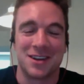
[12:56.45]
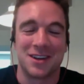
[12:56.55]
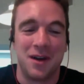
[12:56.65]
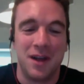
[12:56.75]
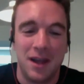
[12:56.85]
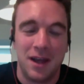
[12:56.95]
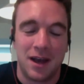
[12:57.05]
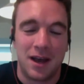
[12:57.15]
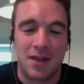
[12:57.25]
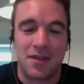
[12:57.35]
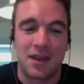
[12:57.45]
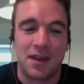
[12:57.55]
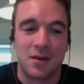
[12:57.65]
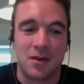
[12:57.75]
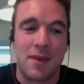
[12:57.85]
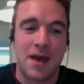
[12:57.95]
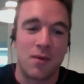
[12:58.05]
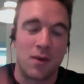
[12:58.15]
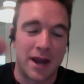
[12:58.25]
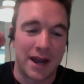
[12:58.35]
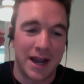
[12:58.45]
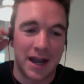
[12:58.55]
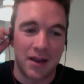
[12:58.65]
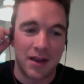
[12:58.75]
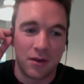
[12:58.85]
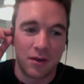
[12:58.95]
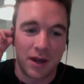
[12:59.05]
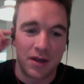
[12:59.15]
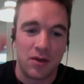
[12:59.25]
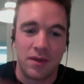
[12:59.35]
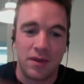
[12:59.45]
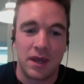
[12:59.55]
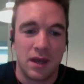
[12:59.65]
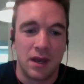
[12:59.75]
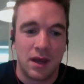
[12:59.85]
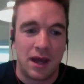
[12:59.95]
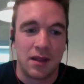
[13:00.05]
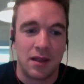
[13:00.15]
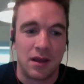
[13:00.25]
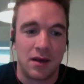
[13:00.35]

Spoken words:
So I think no matter what I got into, I knew that I